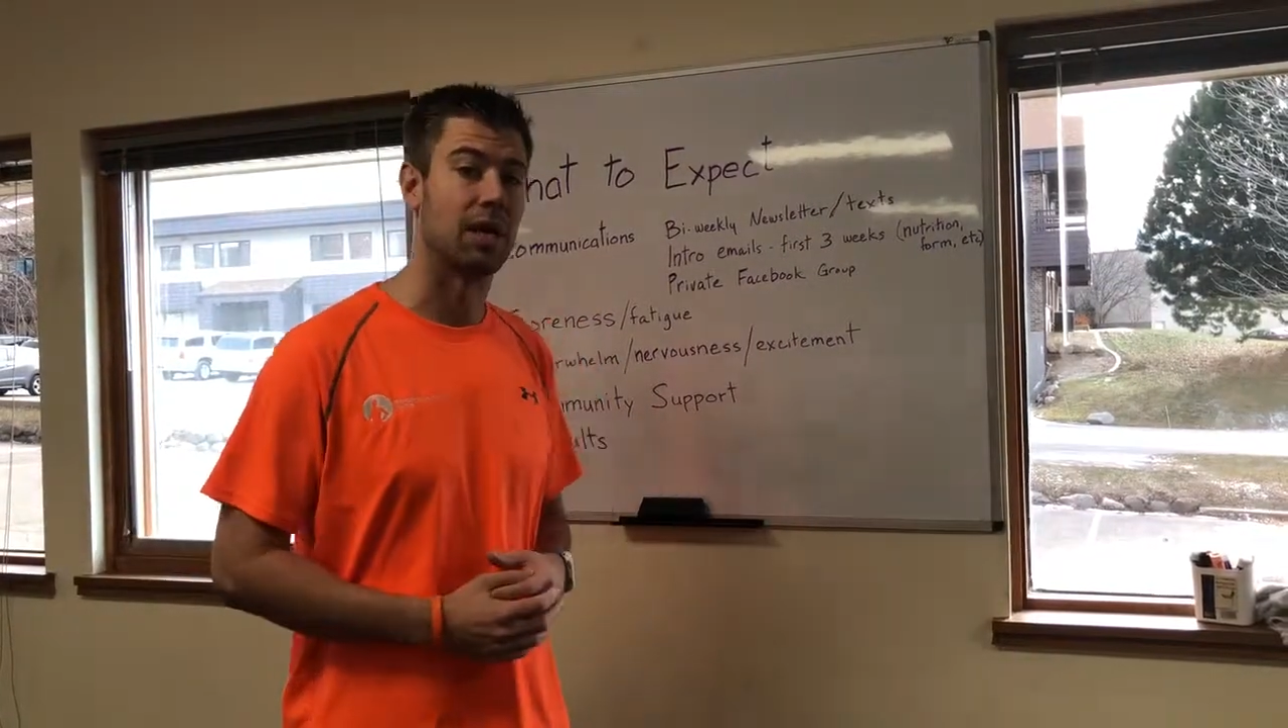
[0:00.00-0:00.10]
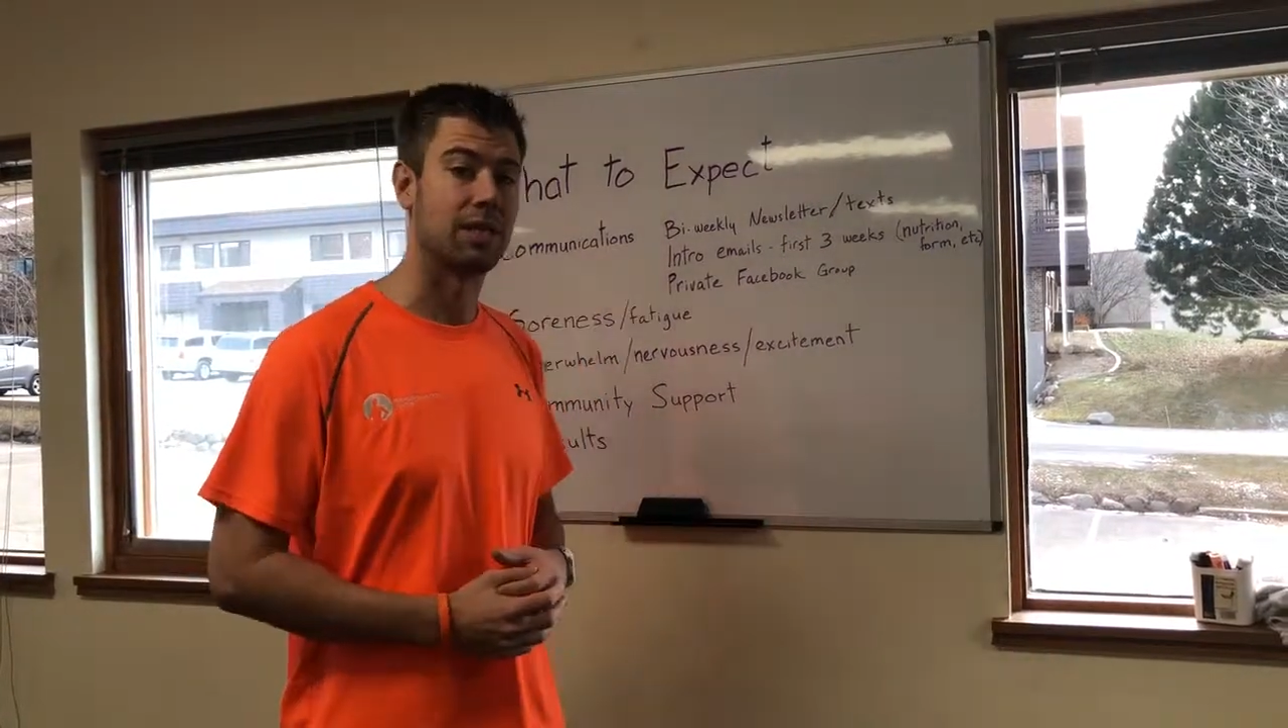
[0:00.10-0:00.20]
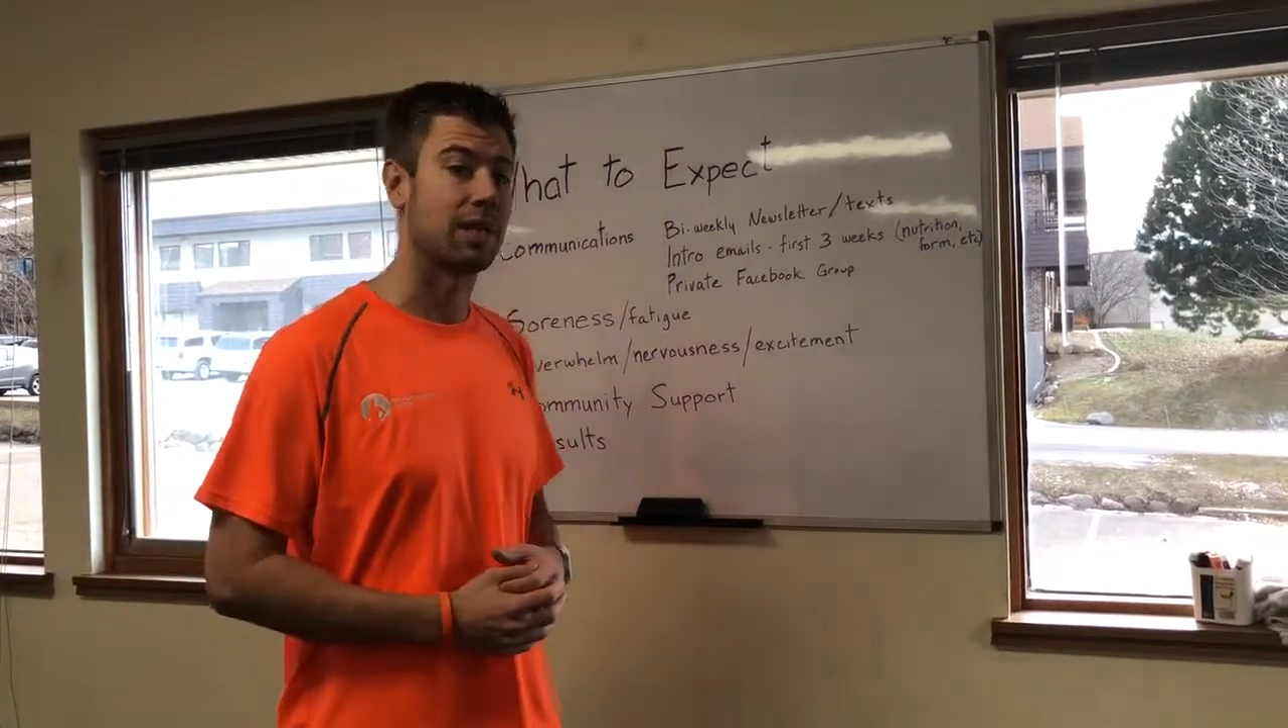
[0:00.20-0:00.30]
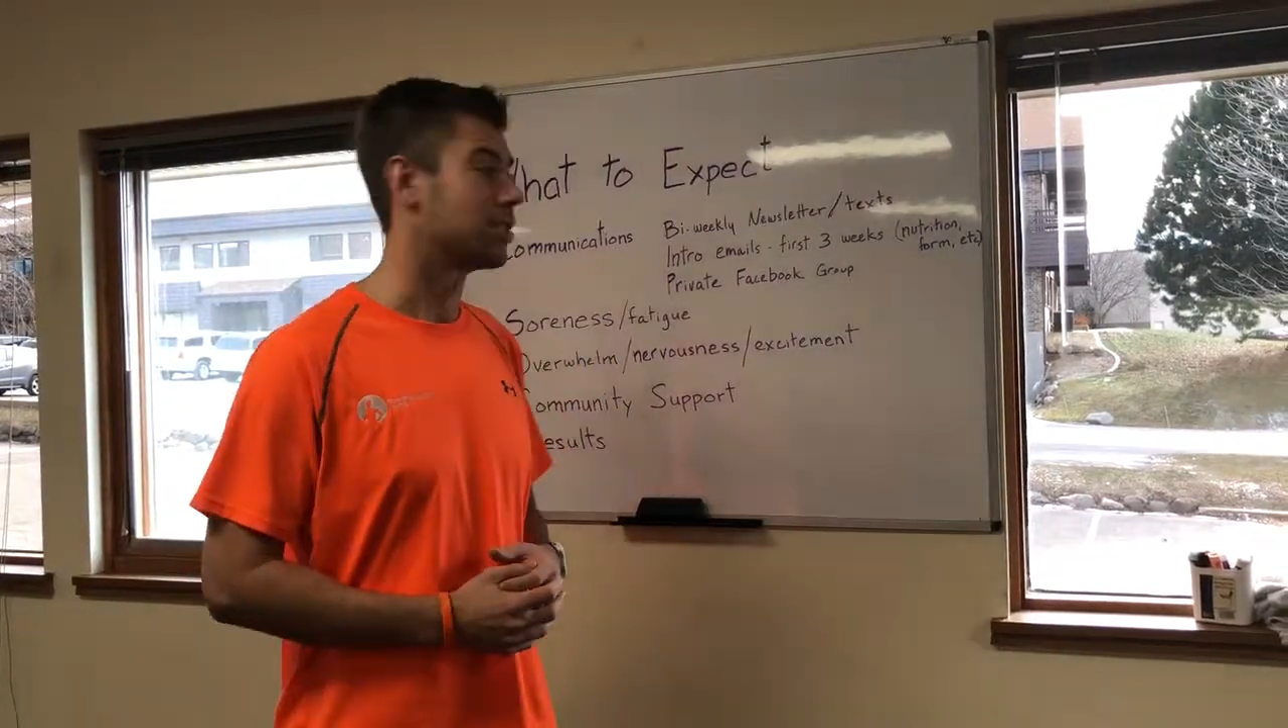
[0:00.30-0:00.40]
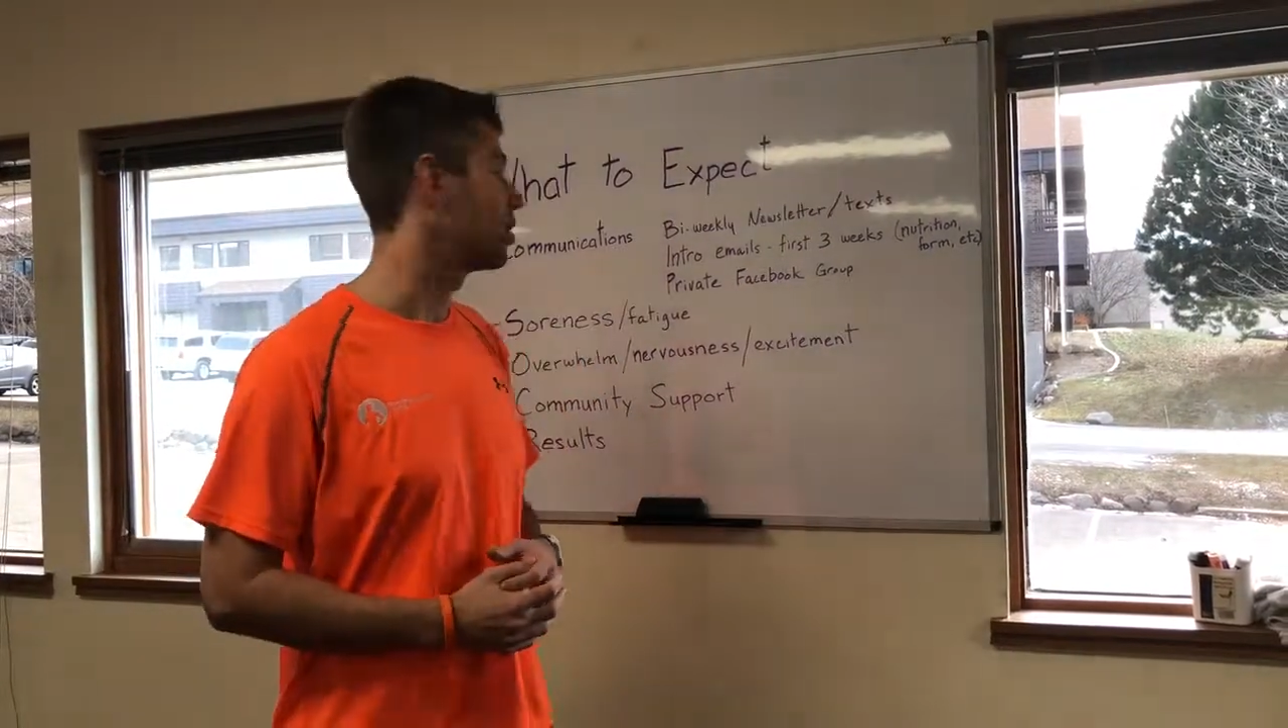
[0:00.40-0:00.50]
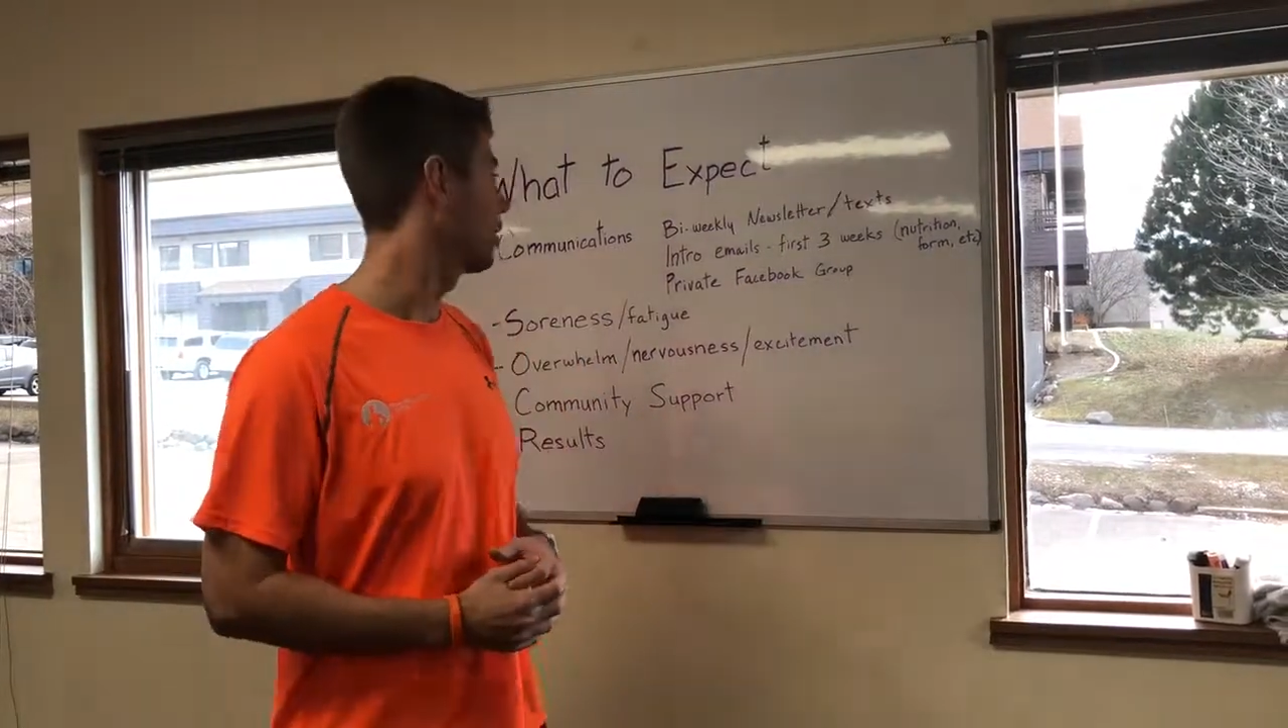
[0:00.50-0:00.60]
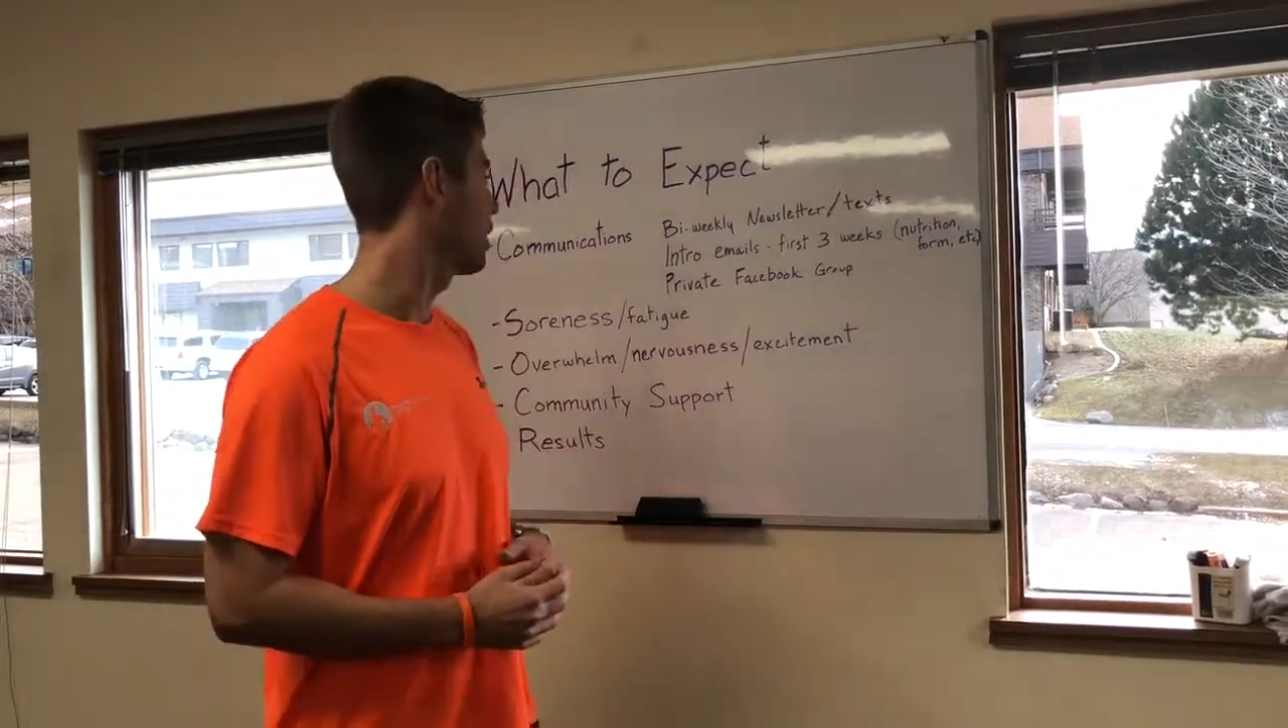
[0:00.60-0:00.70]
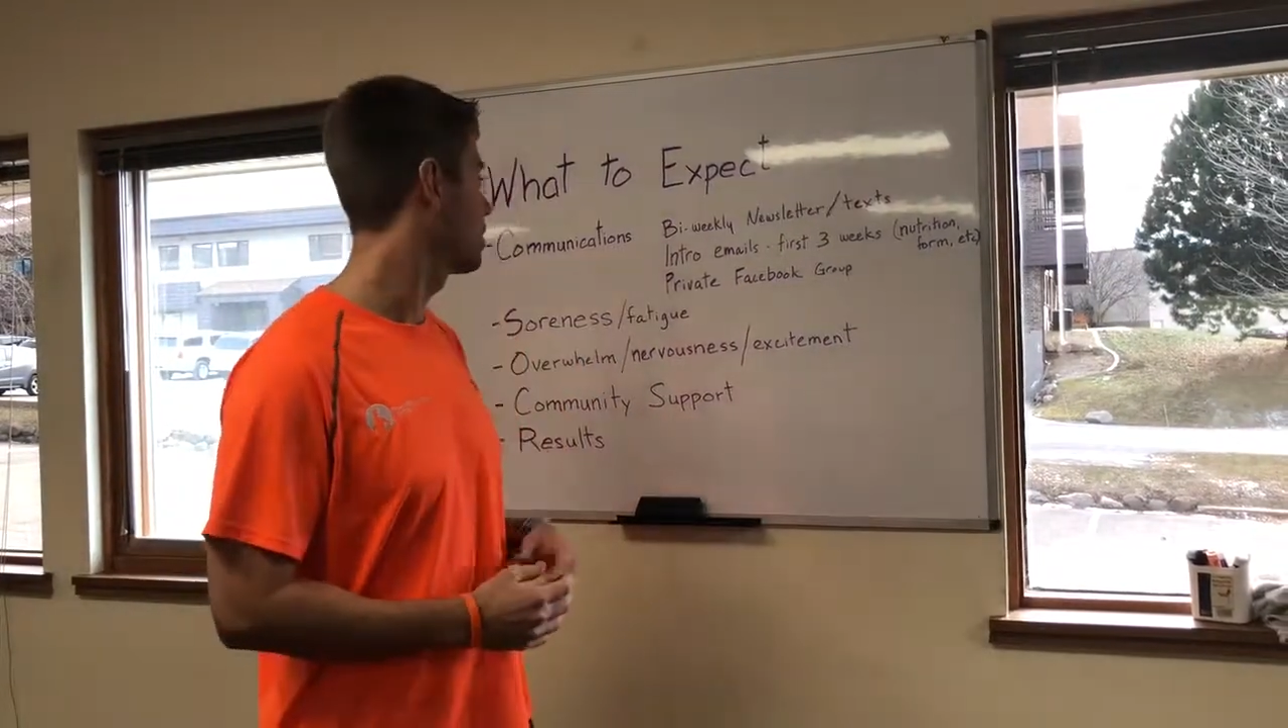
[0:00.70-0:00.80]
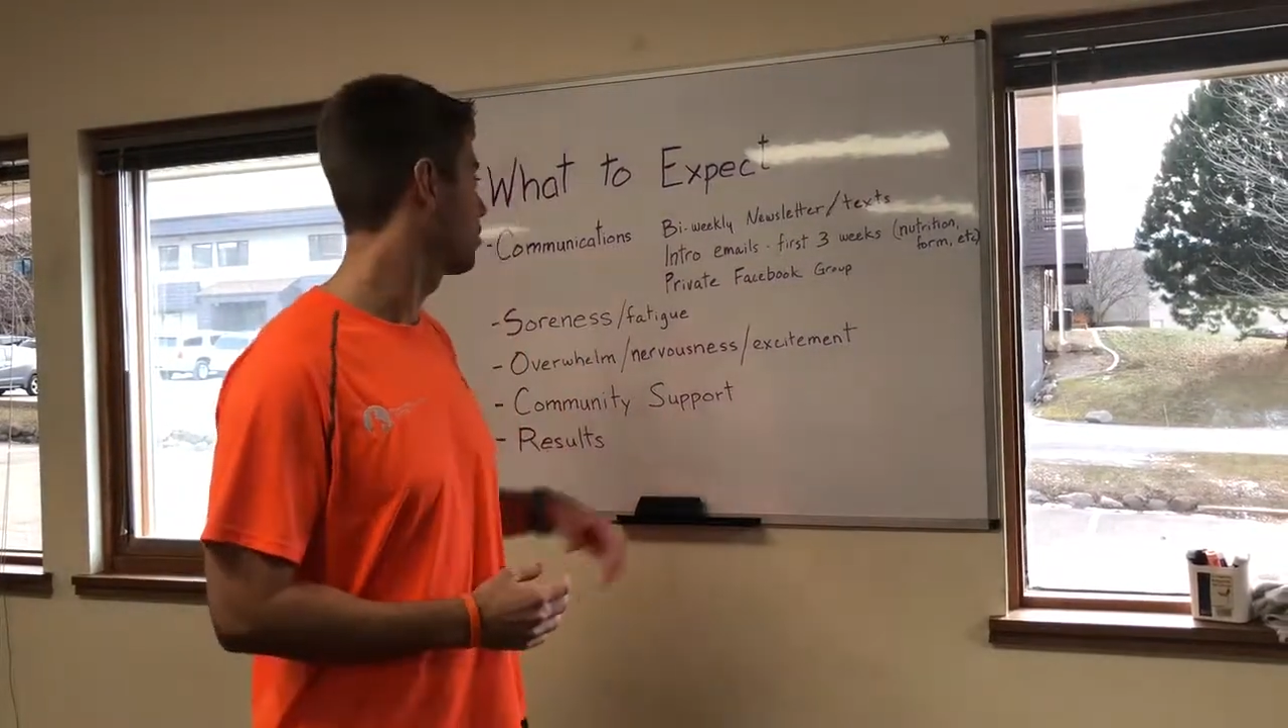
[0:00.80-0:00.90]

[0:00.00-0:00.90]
text you'll get